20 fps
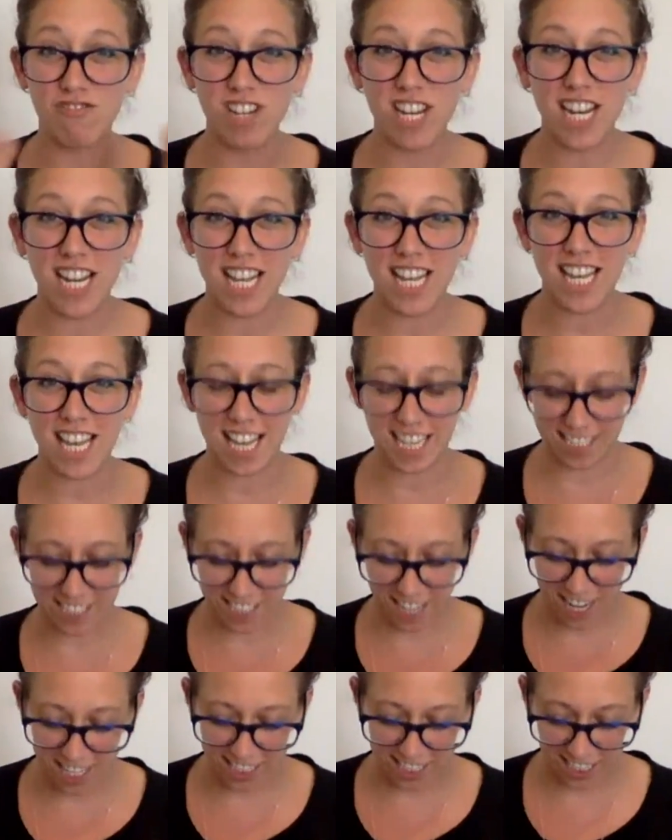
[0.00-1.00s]
really
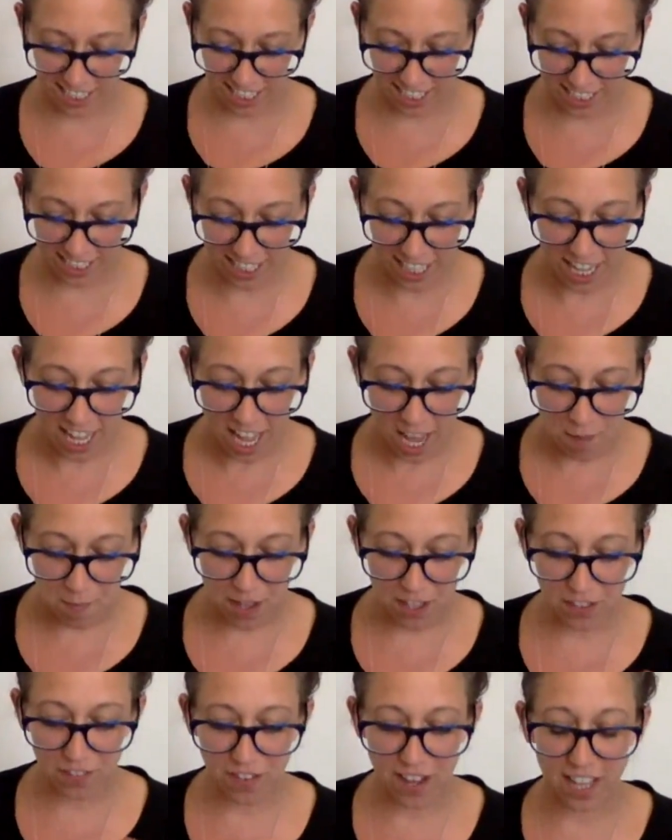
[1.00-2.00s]
excited
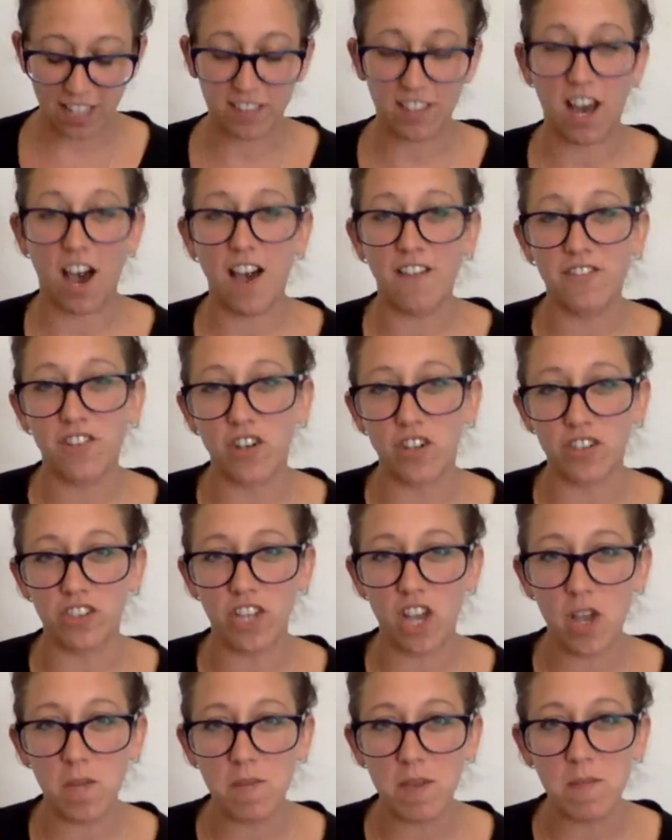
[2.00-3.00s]
about the fact that I've got
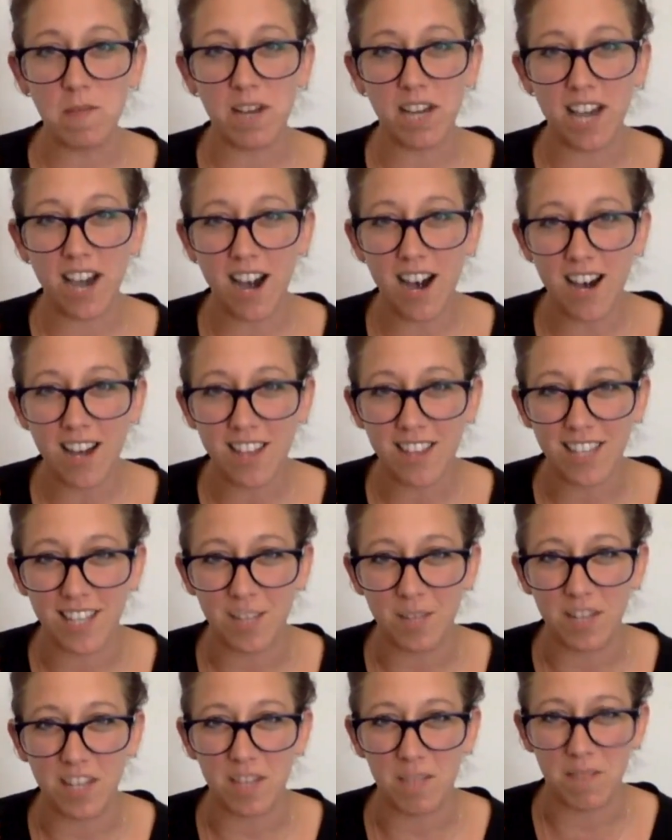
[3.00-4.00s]
Toby
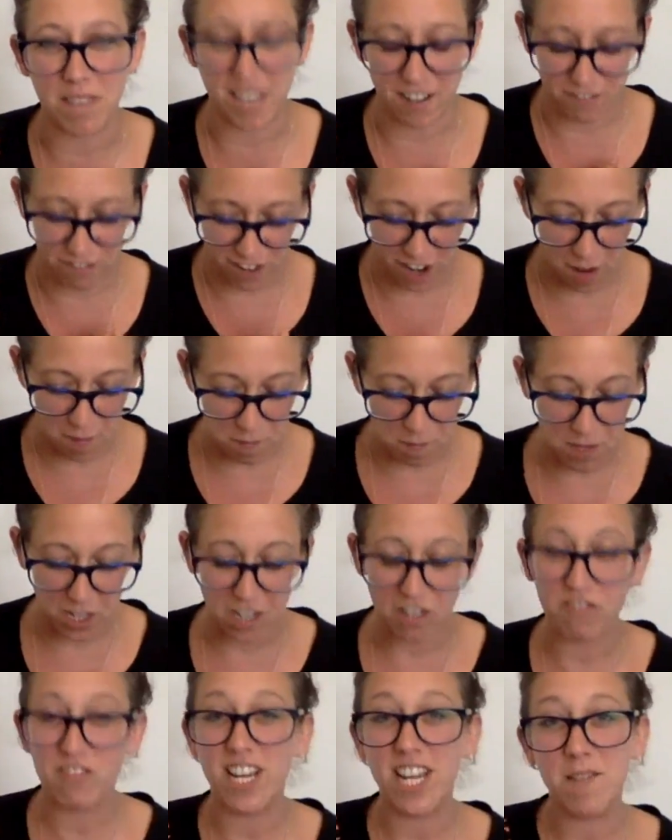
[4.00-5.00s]
McCartney with me from
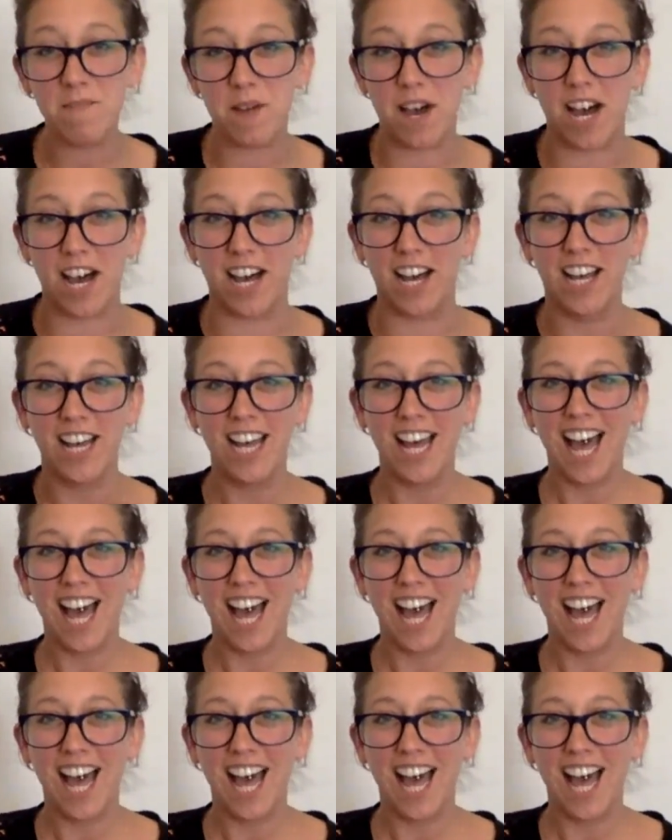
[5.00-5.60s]
MacRebur.